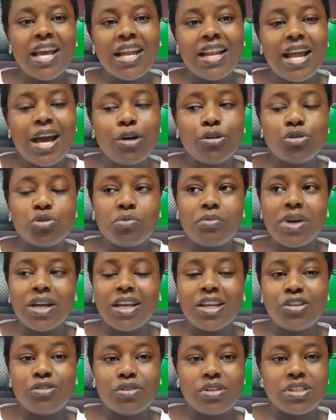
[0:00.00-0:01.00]
and how to
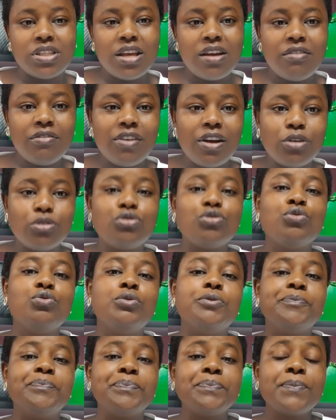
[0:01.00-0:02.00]
market yourself, how
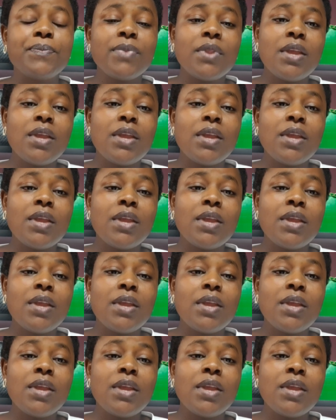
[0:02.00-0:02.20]
to